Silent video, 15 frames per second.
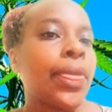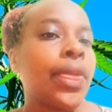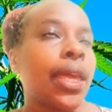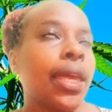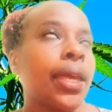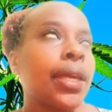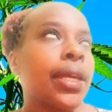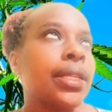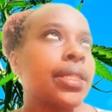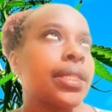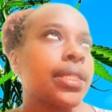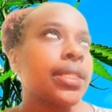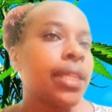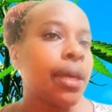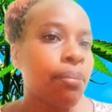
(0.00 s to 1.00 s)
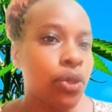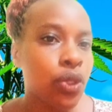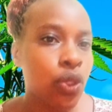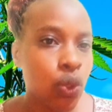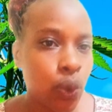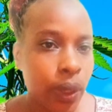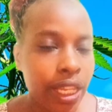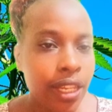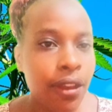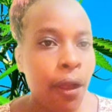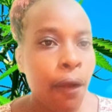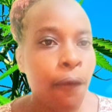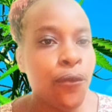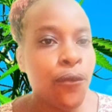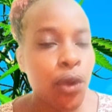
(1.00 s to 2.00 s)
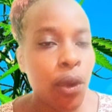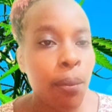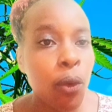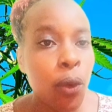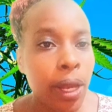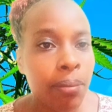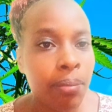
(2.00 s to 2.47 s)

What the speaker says: sample soil from one place.